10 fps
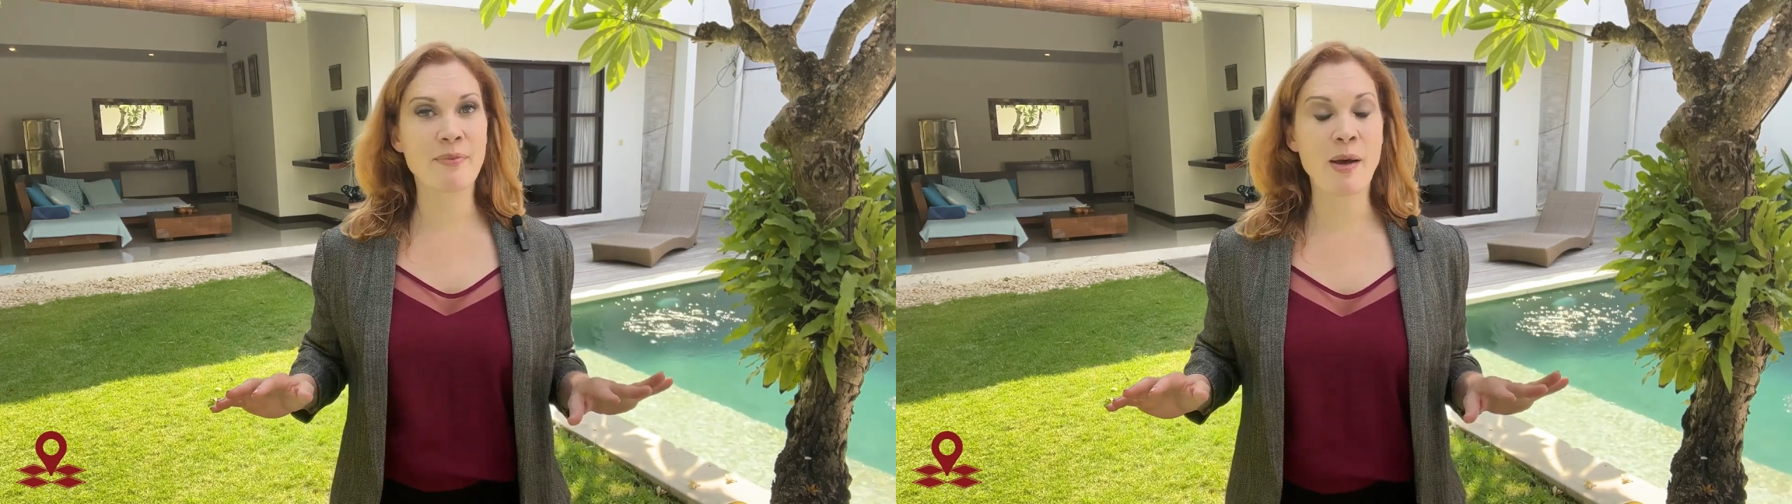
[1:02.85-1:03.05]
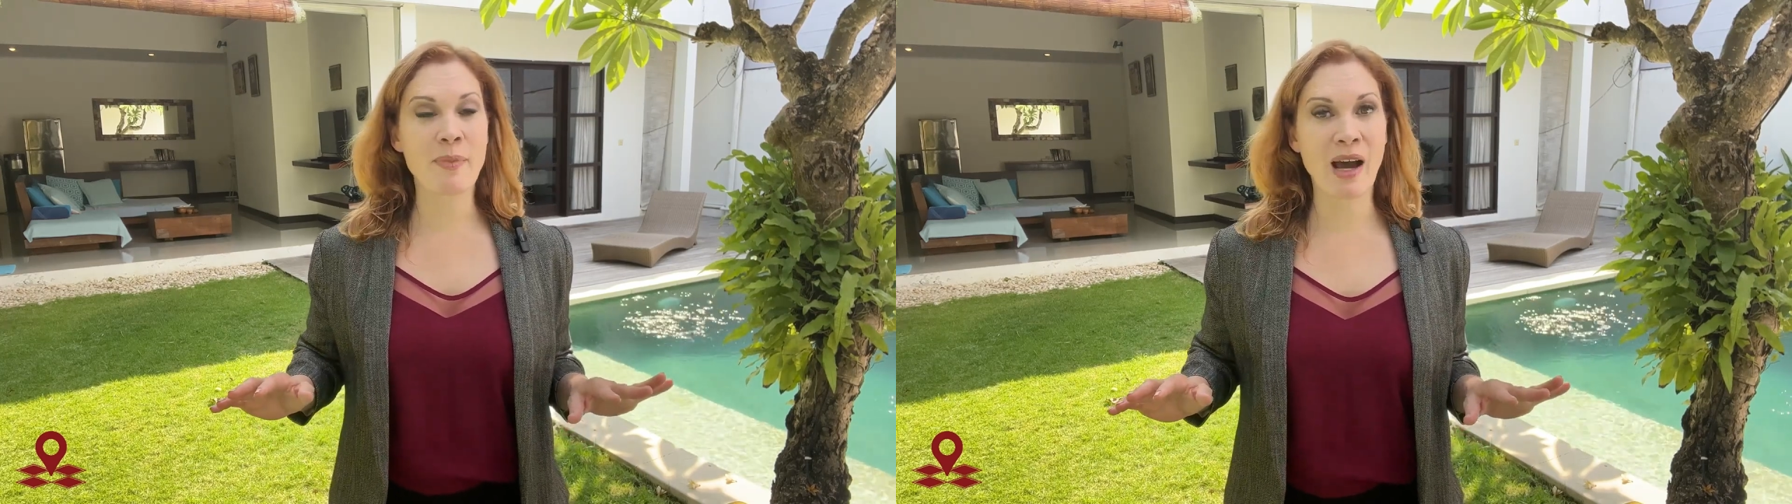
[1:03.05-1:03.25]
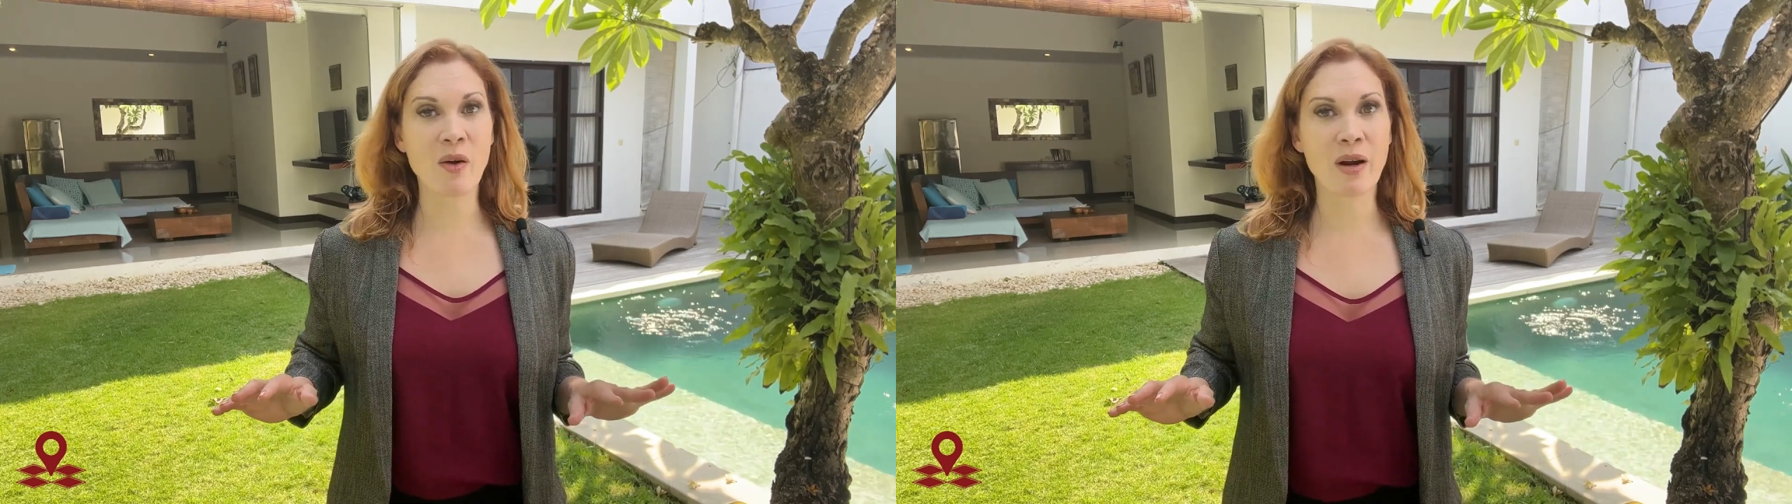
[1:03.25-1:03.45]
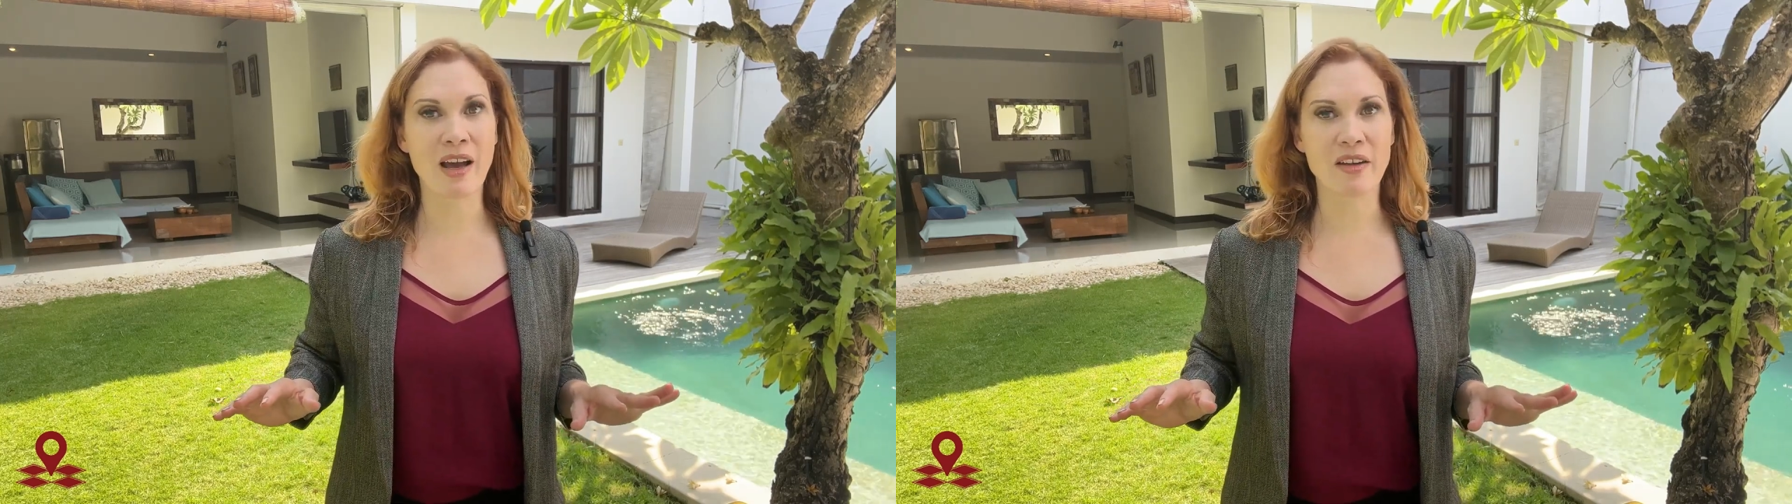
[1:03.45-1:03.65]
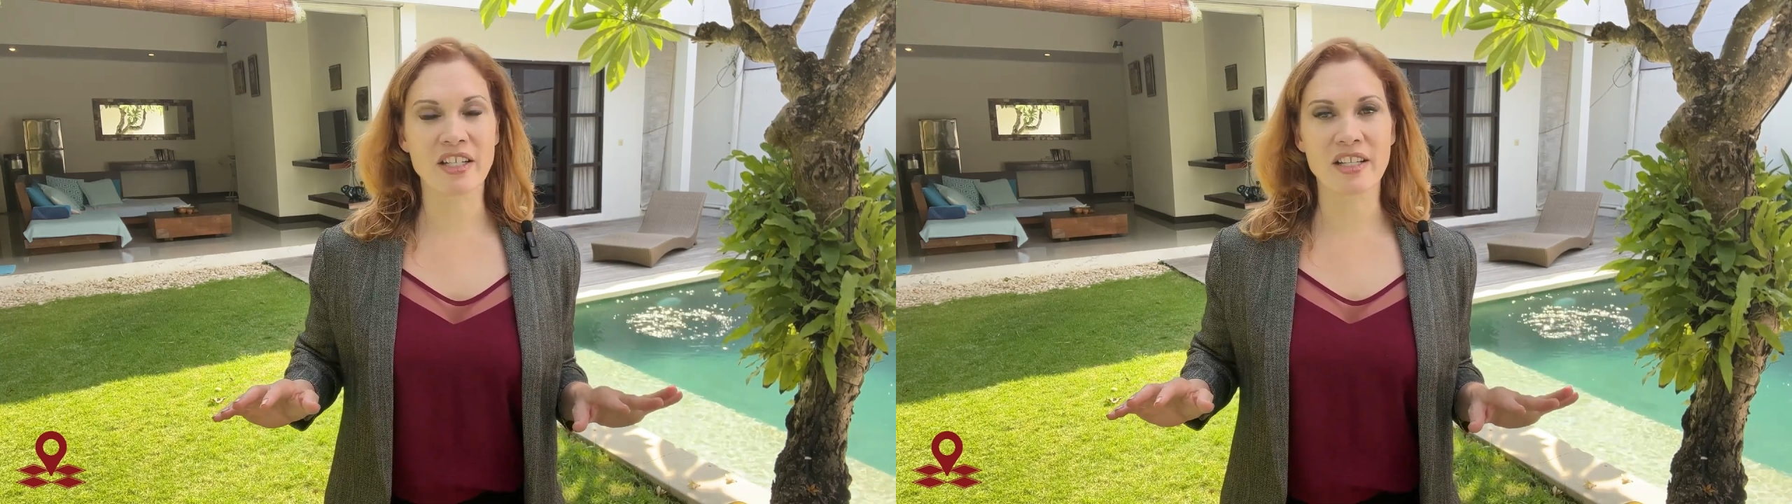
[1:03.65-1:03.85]
about power
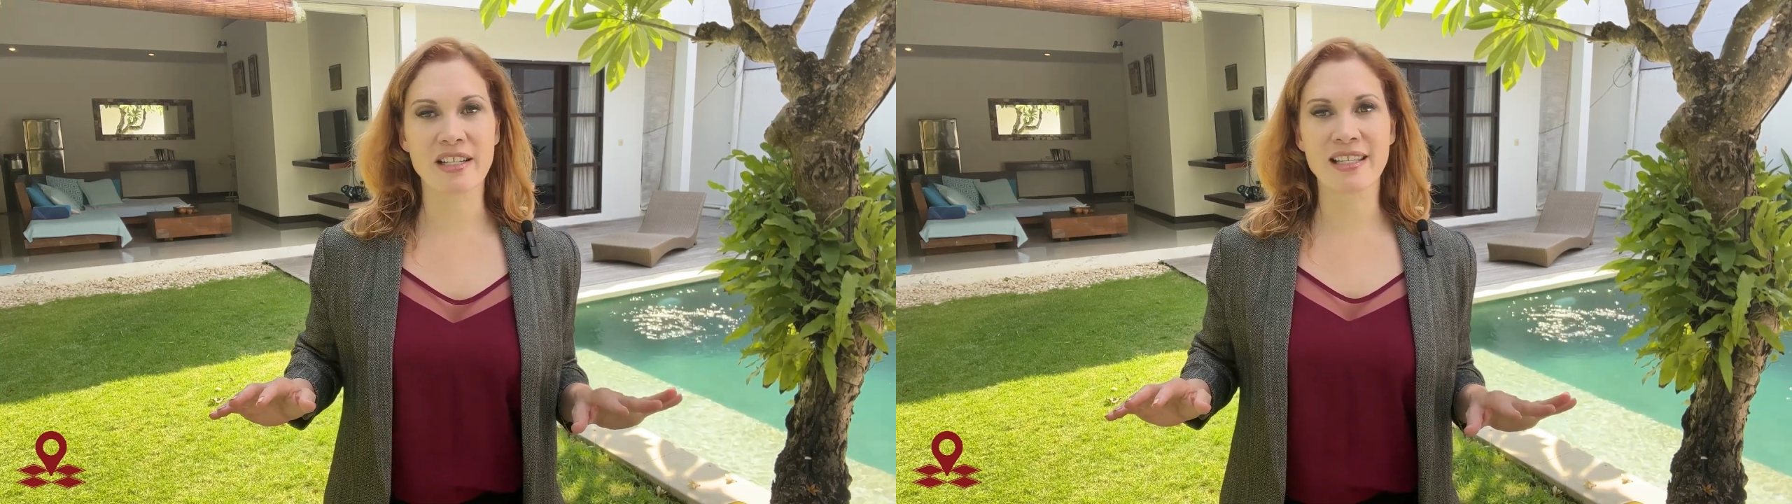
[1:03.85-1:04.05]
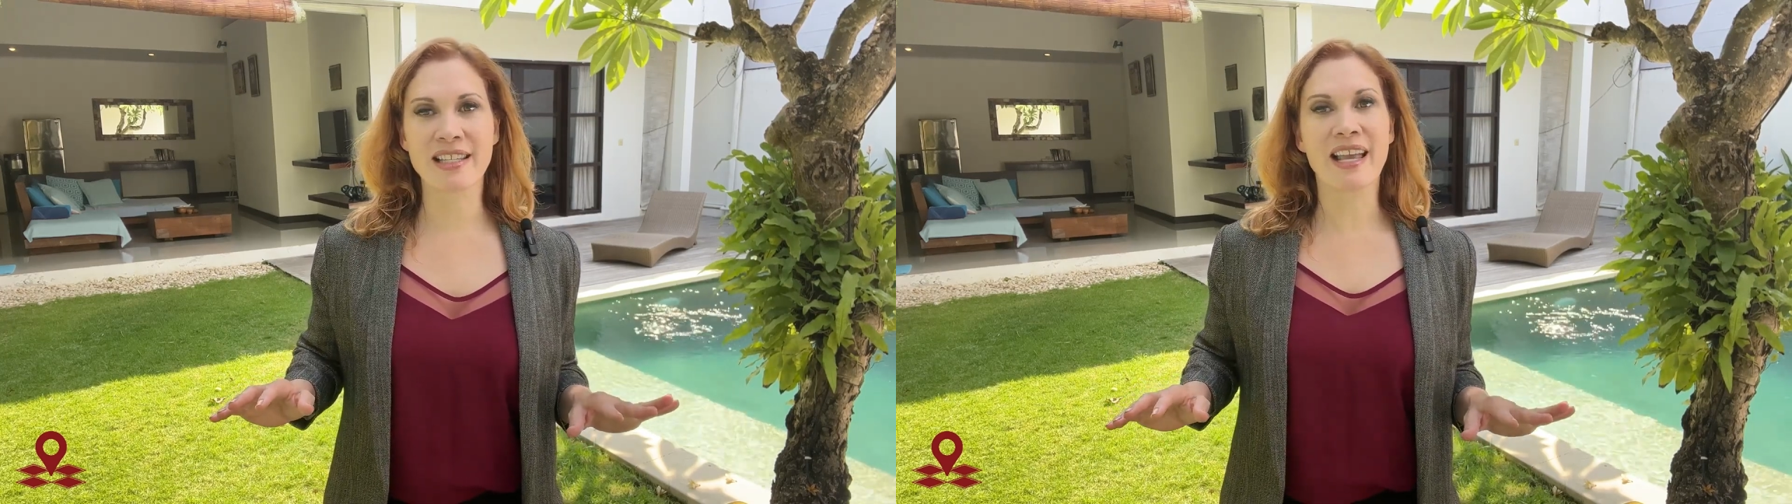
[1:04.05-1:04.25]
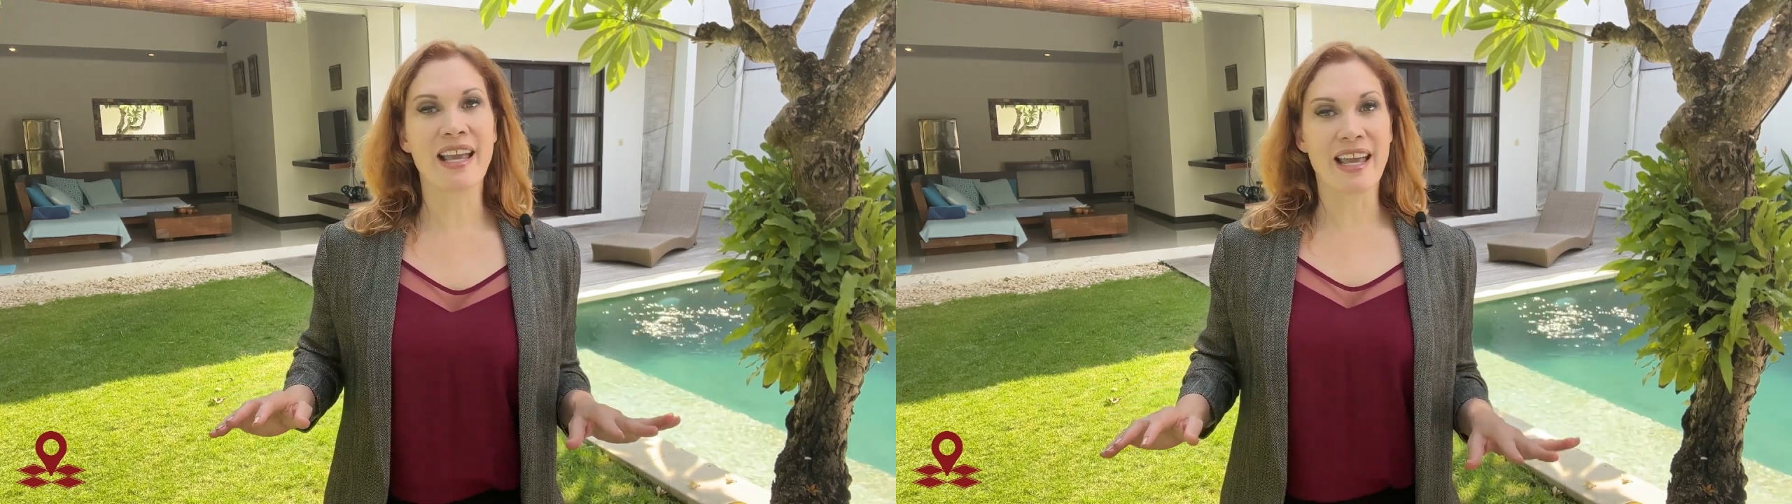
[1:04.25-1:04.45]
outages.